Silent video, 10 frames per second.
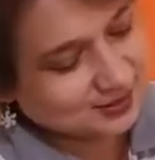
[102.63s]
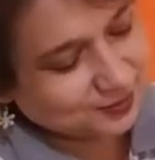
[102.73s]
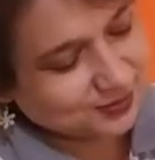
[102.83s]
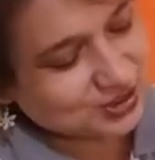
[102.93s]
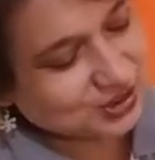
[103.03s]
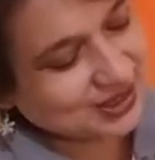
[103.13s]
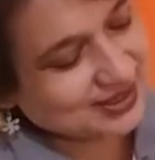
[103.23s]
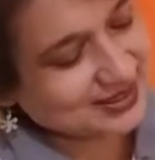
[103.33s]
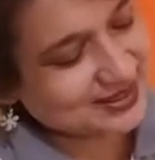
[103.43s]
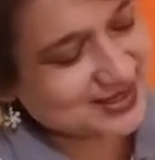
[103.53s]
which
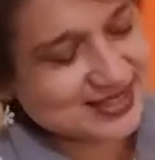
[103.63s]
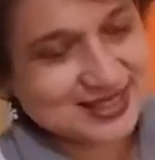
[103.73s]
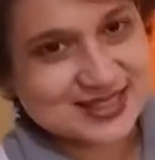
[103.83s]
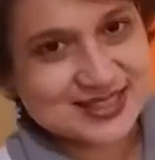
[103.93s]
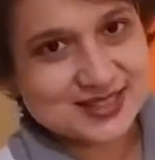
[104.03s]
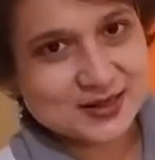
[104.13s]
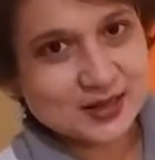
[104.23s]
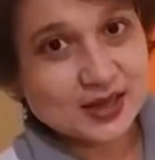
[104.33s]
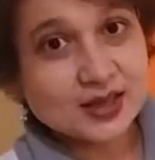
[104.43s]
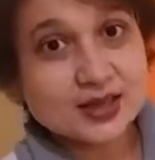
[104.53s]
letter is this?
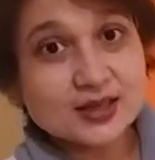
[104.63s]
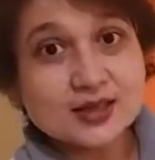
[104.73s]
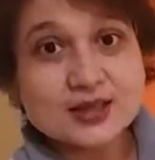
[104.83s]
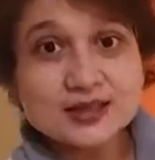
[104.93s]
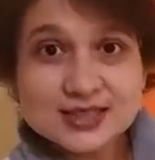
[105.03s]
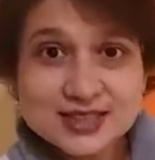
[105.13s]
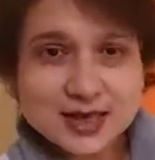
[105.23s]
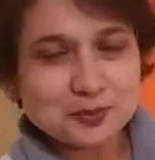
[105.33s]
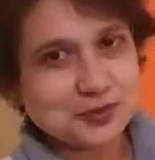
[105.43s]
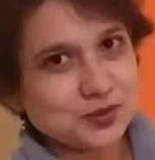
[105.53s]

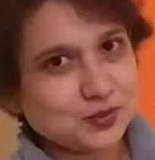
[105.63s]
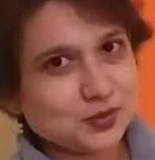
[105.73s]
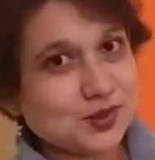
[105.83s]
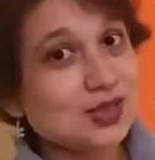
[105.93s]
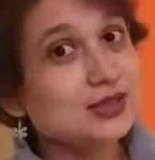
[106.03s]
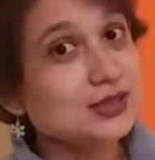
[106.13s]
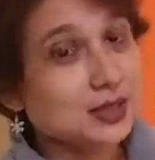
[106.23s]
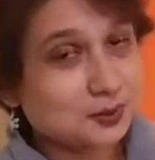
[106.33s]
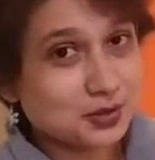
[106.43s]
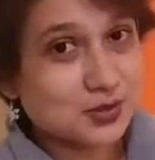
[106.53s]
W.
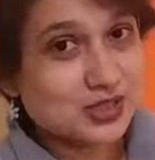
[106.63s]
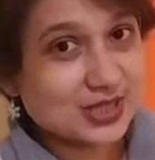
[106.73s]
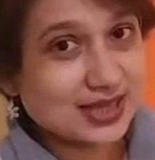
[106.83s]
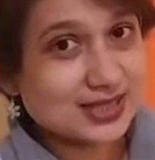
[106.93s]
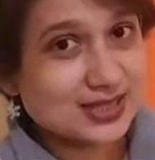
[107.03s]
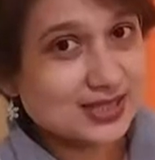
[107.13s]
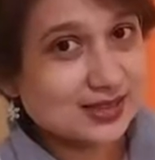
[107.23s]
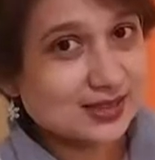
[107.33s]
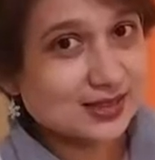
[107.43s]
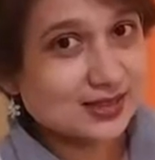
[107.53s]
W says,
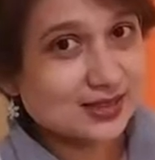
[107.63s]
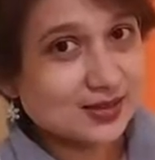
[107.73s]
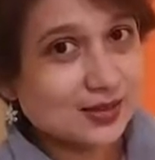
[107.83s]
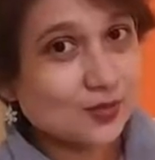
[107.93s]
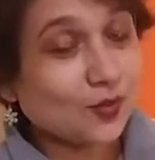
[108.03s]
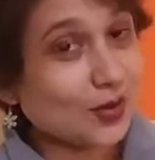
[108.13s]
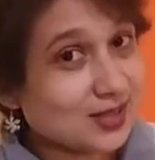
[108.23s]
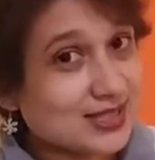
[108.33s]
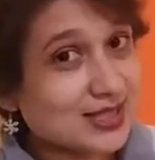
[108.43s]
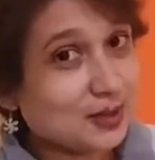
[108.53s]
what
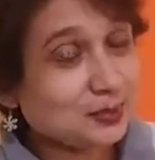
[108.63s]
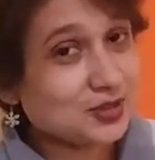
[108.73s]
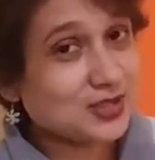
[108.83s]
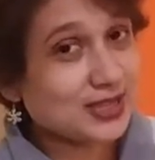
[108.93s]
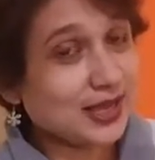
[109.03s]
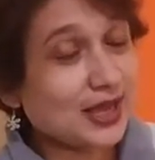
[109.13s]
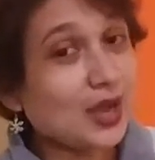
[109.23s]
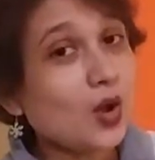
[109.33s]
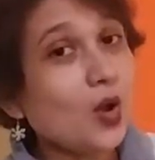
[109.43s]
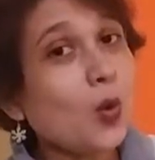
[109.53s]
does W say?
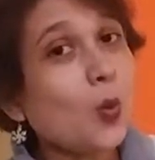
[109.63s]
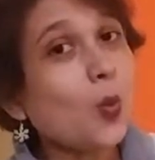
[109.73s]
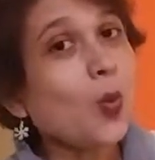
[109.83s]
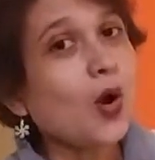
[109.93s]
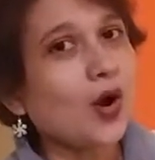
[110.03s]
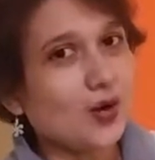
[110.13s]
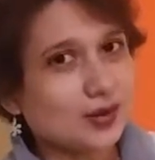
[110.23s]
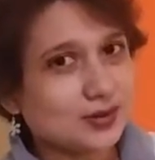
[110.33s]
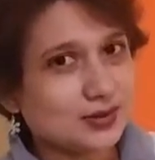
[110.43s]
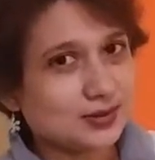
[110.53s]
Wo.
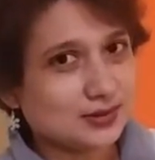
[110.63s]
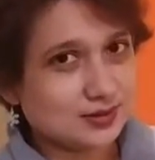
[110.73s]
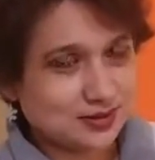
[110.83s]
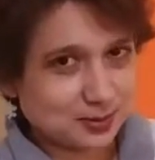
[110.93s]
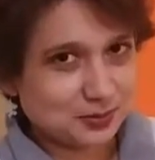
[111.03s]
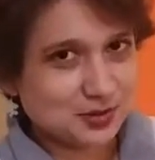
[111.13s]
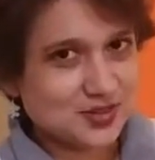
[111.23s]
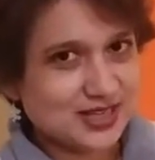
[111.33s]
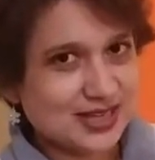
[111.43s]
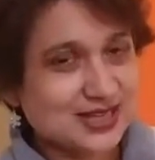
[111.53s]
W
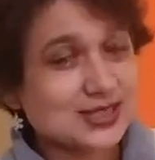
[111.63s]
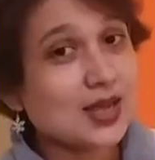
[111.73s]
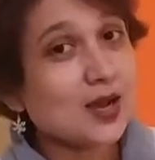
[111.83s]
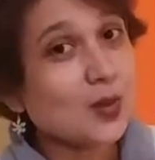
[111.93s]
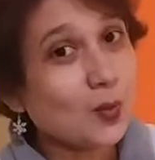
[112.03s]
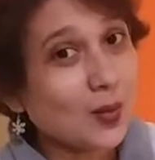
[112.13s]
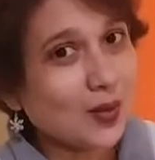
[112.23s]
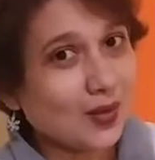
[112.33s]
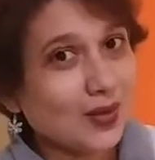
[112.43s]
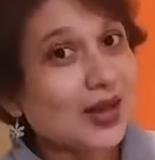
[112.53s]
says,
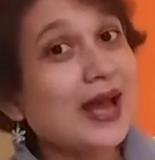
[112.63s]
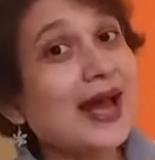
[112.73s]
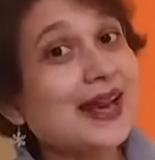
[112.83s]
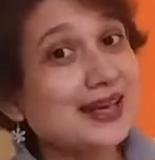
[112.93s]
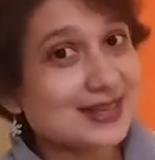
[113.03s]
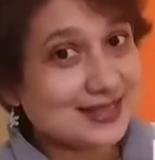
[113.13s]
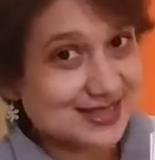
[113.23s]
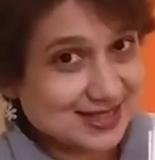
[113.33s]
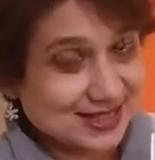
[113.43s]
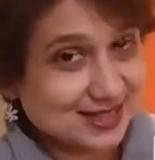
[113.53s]
wo. And
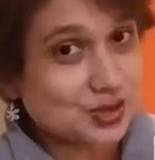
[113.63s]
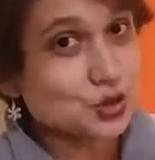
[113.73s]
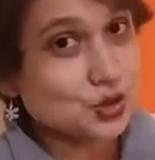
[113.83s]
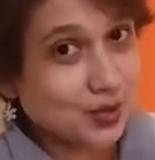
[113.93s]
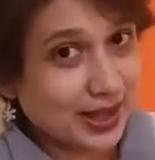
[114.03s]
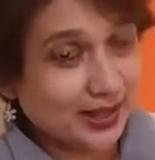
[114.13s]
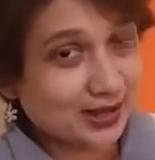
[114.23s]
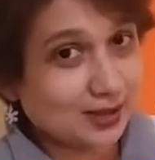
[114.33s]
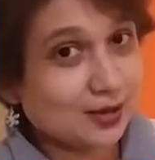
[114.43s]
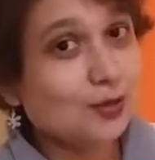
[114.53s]
let's see,
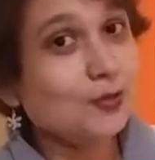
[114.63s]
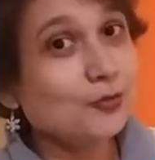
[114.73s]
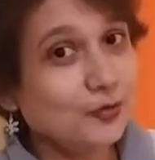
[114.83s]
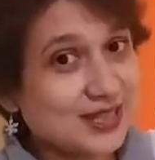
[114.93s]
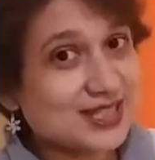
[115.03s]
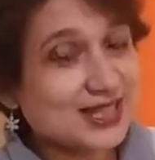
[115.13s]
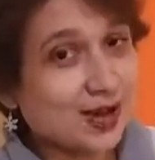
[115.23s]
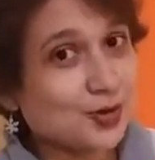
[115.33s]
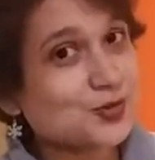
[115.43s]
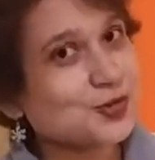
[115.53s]
together, which
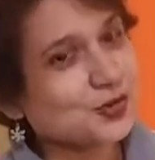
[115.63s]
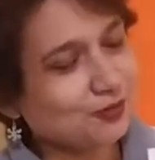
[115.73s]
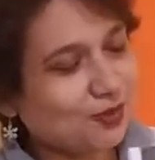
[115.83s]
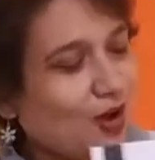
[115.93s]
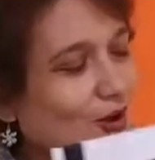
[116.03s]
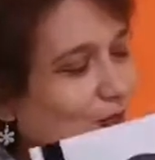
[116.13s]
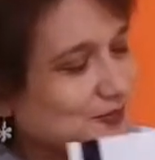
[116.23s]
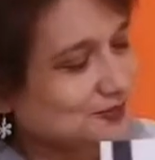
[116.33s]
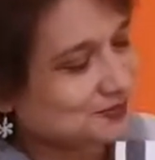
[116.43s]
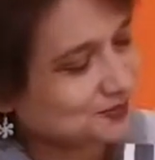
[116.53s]
sound do they form?